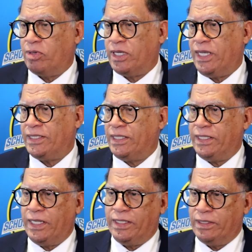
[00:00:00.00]

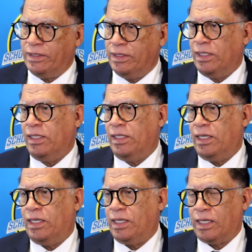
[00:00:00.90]
KZN
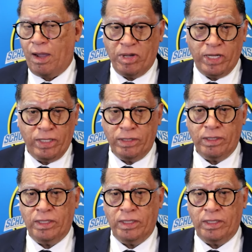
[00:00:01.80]
coming